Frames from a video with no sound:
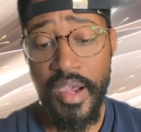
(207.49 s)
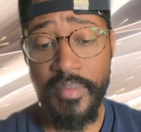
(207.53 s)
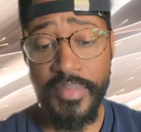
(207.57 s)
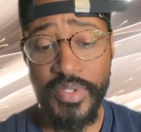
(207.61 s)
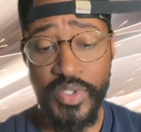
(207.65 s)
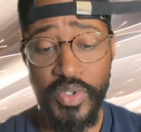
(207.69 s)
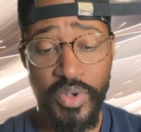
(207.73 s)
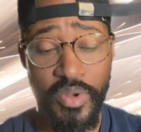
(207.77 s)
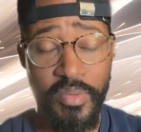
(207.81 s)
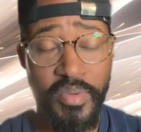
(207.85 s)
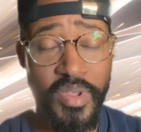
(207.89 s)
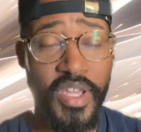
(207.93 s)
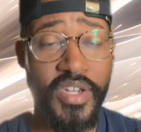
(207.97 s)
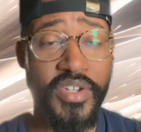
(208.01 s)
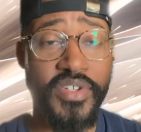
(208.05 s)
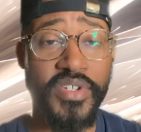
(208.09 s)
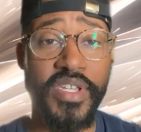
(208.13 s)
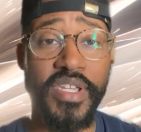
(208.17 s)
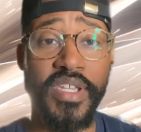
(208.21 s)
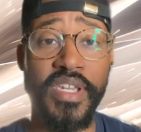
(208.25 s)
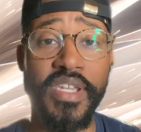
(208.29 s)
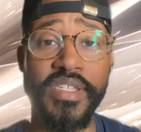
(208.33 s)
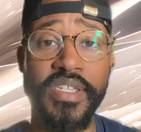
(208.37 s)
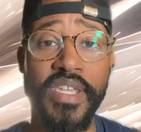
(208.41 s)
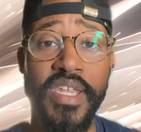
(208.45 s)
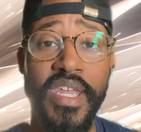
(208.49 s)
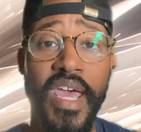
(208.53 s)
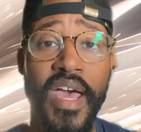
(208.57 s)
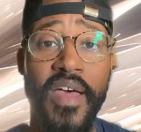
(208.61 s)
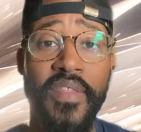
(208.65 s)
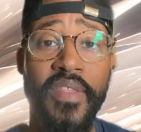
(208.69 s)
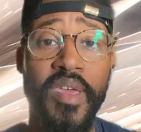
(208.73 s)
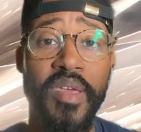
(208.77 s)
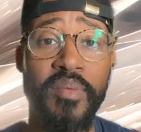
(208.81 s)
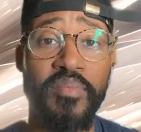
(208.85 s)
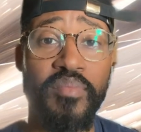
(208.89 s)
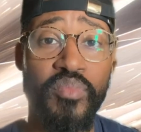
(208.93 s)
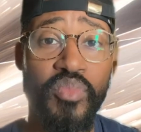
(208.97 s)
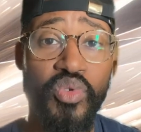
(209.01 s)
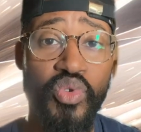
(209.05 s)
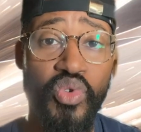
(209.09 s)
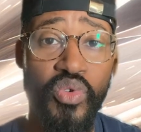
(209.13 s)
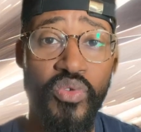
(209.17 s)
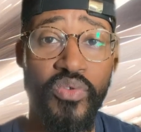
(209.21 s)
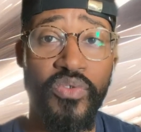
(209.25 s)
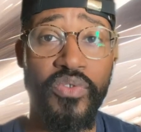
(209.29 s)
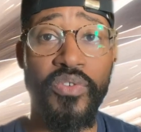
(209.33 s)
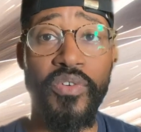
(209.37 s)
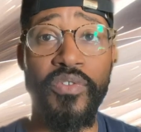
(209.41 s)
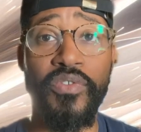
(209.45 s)
So it'll be interesting to see how they
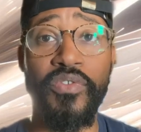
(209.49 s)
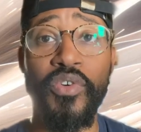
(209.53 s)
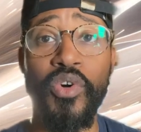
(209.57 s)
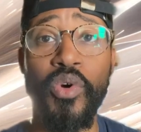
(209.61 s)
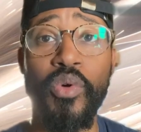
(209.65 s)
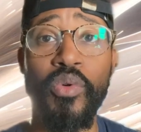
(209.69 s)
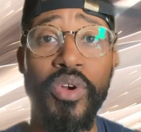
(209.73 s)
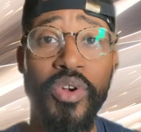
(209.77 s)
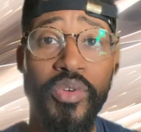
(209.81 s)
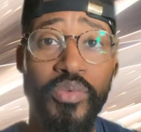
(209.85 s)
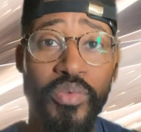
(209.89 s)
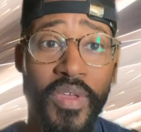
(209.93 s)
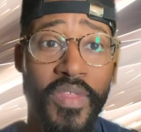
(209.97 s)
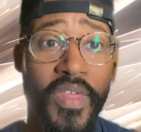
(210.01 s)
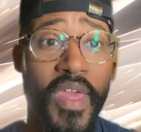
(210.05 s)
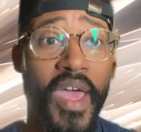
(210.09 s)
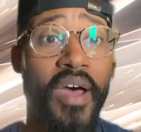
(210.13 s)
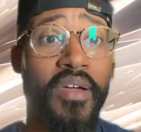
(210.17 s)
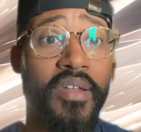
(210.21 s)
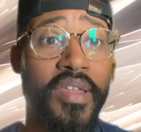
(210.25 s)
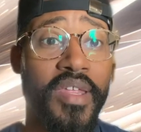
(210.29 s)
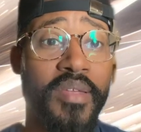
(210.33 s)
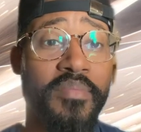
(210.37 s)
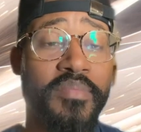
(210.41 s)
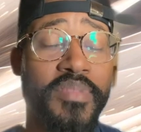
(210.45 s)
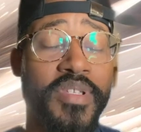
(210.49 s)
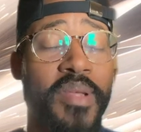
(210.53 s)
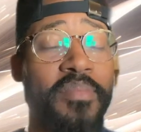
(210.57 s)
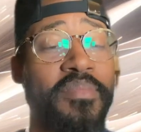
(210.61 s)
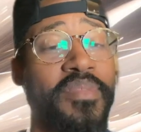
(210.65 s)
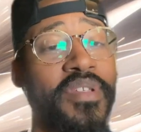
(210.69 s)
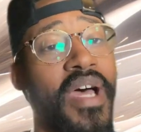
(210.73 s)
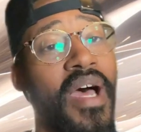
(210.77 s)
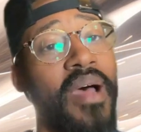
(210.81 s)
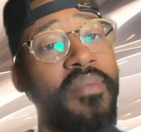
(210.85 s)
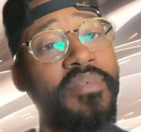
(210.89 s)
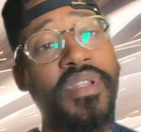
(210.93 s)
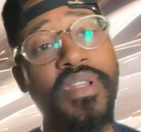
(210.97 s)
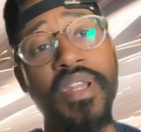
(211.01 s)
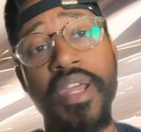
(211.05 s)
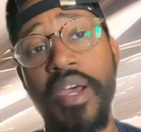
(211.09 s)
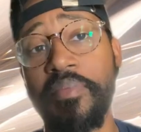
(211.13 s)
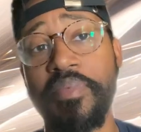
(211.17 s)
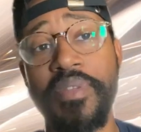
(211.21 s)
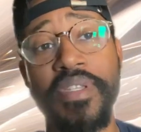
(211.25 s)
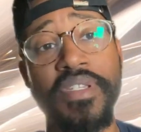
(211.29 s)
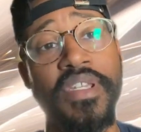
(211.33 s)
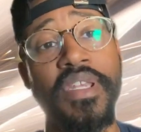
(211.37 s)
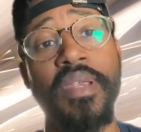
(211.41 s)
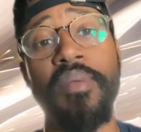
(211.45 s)
move forward without him. Sometimes it
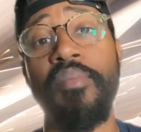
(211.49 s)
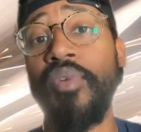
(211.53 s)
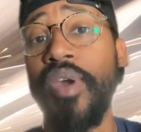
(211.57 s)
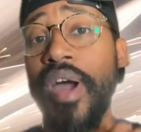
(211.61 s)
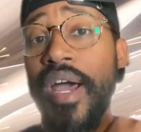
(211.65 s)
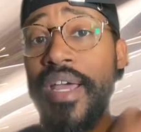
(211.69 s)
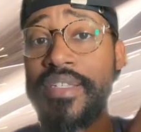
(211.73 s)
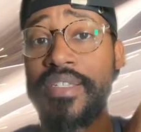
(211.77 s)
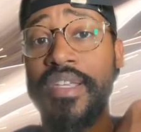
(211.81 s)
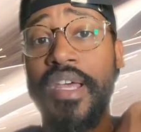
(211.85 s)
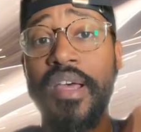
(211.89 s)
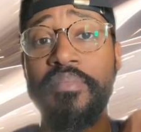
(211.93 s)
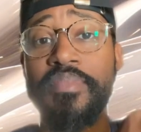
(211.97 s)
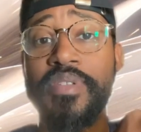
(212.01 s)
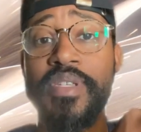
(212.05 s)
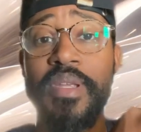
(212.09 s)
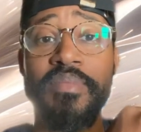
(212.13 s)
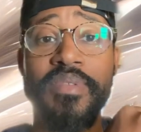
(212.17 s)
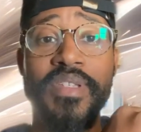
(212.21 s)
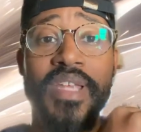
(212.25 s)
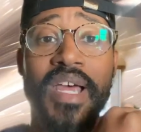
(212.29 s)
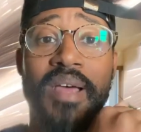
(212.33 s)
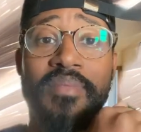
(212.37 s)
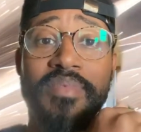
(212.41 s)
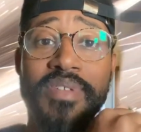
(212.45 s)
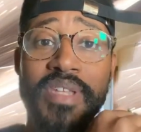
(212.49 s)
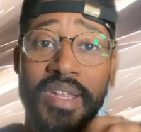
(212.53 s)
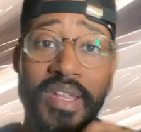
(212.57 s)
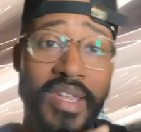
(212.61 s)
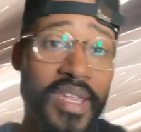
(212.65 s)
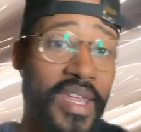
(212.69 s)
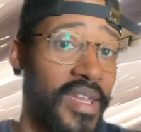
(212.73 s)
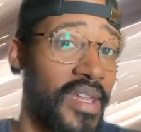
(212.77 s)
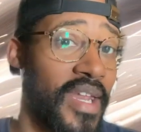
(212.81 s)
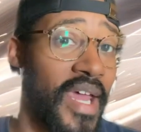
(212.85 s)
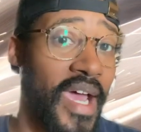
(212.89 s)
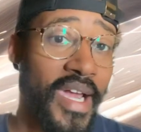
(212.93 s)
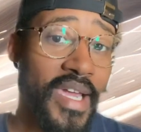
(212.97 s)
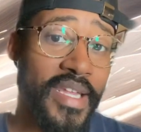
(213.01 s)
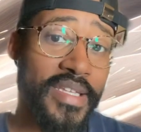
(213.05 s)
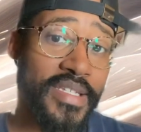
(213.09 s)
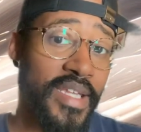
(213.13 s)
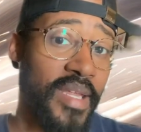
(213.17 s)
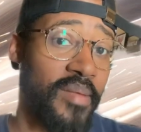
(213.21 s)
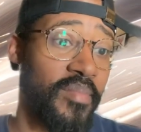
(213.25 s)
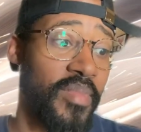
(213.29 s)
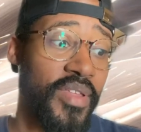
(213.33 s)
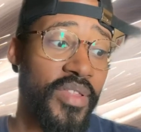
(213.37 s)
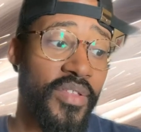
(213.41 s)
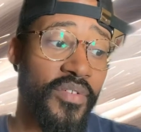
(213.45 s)
helps a team rise up. Sometimes it can knock a
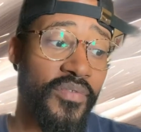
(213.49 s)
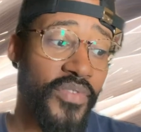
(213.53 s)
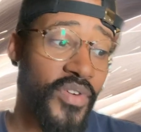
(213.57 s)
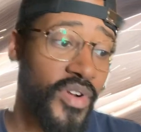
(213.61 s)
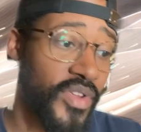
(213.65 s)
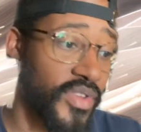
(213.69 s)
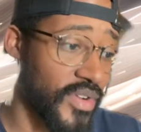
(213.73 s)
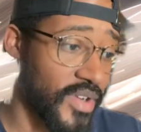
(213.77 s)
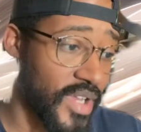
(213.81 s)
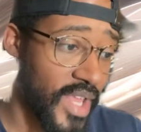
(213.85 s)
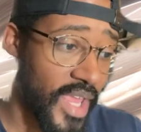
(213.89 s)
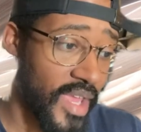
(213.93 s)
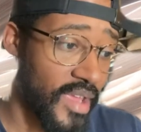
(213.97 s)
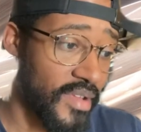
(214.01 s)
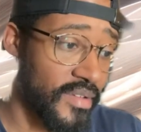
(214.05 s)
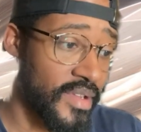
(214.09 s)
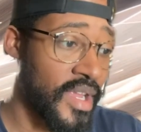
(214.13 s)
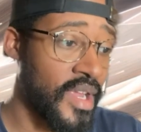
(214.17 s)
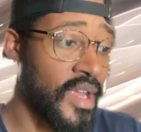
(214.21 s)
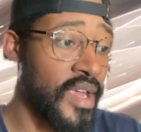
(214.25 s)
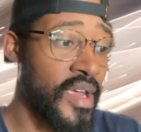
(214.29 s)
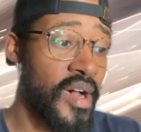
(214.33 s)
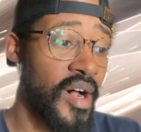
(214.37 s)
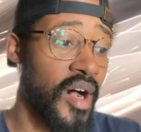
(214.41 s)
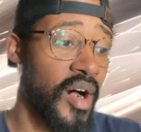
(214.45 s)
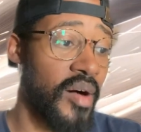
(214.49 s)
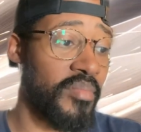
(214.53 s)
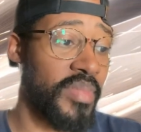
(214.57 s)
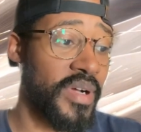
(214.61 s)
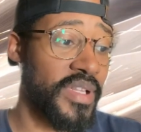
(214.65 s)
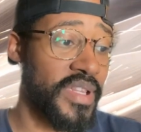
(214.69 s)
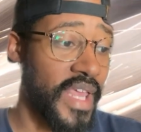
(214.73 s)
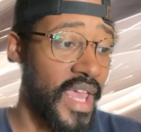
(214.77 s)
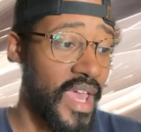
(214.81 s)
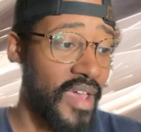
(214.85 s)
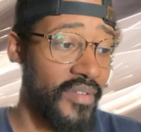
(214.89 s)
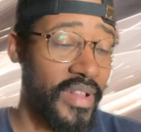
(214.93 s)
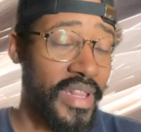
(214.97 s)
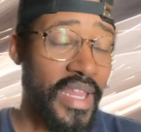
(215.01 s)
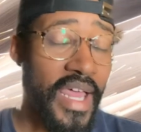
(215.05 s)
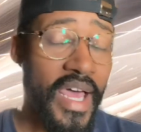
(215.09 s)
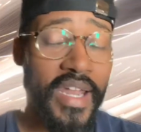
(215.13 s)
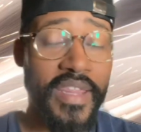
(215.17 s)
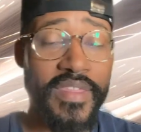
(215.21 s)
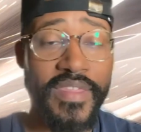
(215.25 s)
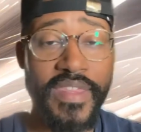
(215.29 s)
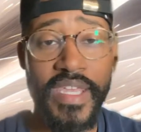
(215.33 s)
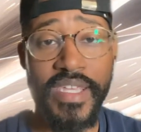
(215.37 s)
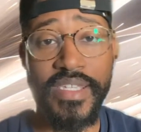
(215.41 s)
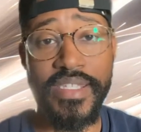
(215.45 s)
team even further down. But they have a lot
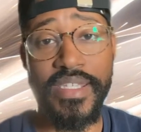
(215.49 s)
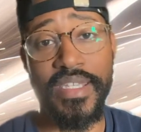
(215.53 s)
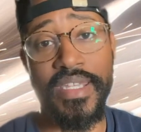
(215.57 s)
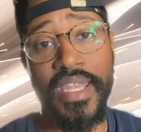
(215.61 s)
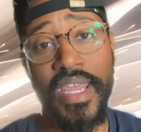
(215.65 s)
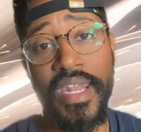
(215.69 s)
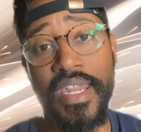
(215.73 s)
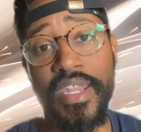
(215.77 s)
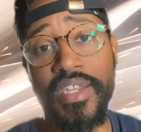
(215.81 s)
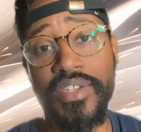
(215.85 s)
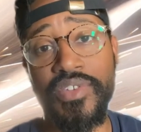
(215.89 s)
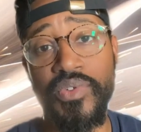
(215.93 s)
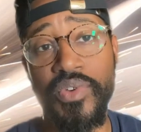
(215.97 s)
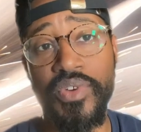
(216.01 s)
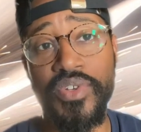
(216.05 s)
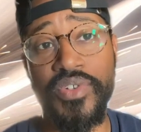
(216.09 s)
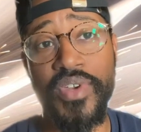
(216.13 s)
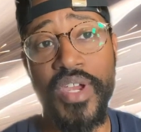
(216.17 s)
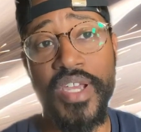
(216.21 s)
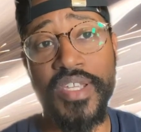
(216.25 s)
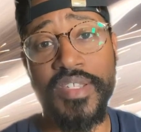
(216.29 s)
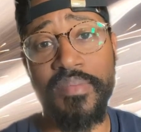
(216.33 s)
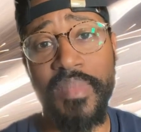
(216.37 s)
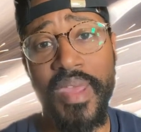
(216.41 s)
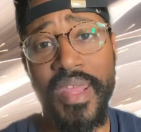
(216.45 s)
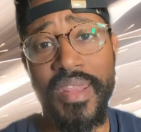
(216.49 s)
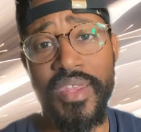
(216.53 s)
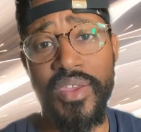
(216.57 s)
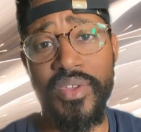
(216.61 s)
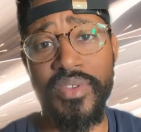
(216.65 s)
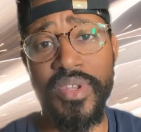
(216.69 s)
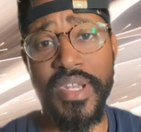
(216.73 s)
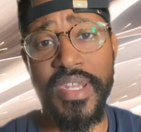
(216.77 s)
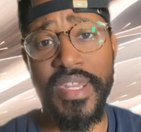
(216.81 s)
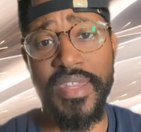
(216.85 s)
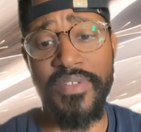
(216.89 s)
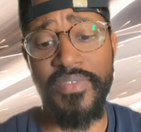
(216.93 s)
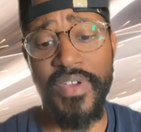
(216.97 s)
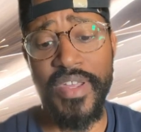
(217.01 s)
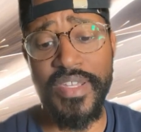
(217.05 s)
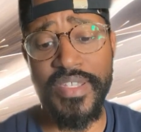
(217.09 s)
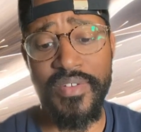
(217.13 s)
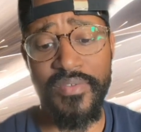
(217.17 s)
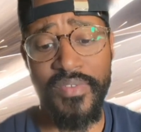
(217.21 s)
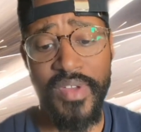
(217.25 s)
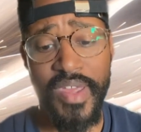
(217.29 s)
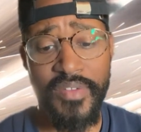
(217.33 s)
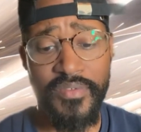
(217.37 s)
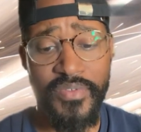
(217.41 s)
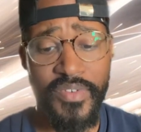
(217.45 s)
of things that they need to address, mainly on the
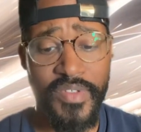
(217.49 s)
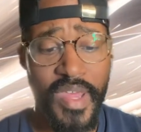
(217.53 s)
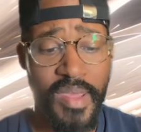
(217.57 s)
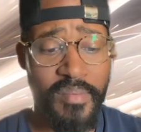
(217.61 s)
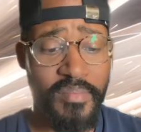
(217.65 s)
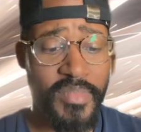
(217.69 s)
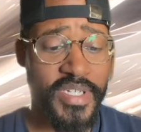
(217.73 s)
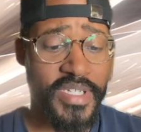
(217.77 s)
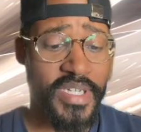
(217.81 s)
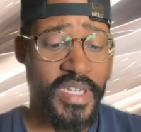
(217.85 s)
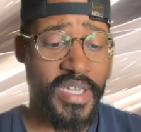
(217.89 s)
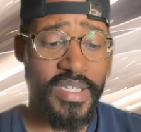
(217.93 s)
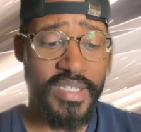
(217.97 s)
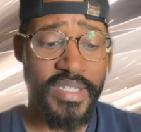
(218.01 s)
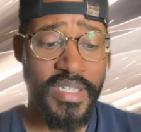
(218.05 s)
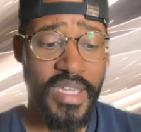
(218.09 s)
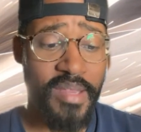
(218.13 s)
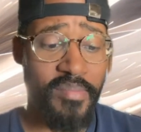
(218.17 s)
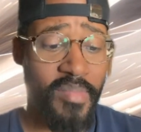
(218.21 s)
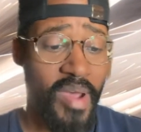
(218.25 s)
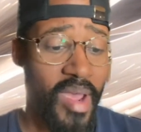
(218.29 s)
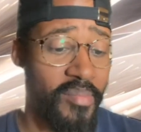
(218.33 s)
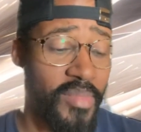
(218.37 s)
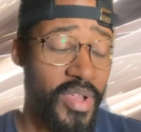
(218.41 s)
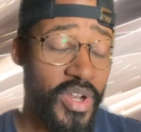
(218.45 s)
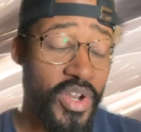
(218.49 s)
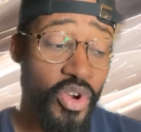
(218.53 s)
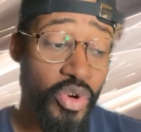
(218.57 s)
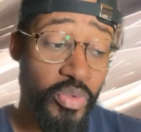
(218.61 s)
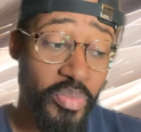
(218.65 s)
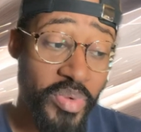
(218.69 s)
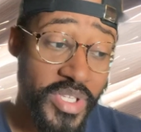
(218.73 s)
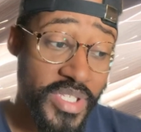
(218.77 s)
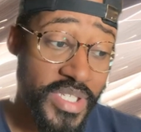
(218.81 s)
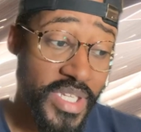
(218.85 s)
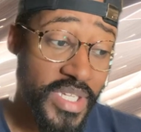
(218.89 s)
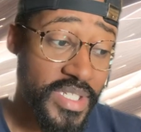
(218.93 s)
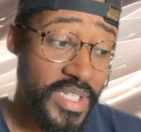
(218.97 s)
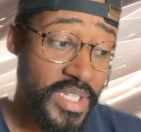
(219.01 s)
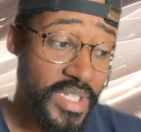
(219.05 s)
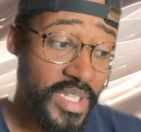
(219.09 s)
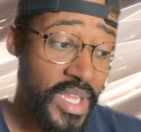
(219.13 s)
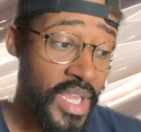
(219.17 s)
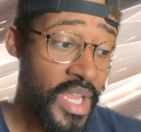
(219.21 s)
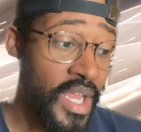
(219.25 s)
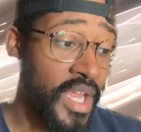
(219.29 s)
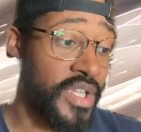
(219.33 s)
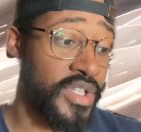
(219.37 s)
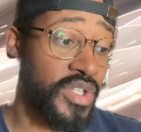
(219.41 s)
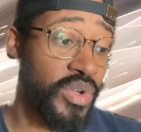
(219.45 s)
defensive end for that Michigan team. I'm in no position
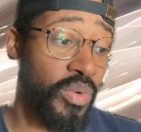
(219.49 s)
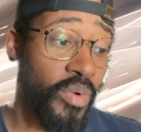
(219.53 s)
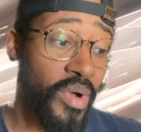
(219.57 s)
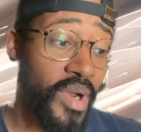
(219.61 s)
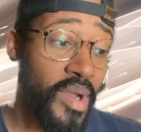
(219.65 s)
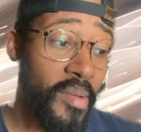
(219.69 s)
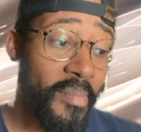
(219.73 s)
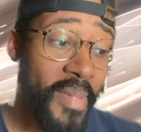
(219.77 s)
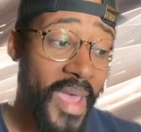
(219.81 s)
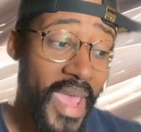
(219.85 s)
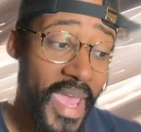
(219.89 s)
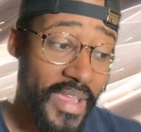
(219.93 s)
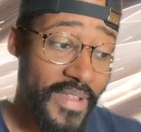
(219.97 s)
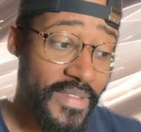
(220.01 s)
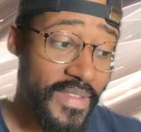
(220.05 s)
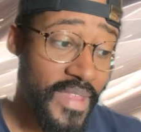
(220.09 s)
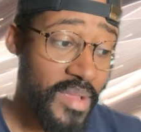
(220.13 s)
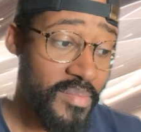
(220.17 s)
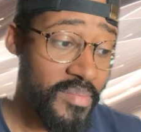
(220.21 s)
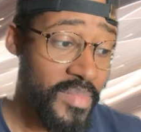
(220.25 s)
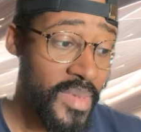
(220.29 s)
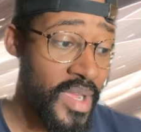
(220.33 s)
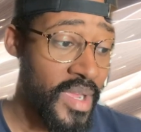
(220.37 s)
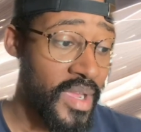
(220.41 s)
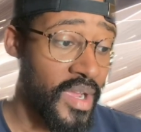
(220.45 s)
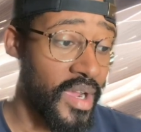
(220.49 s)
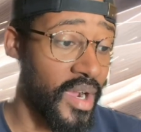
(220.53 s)
to want to back them.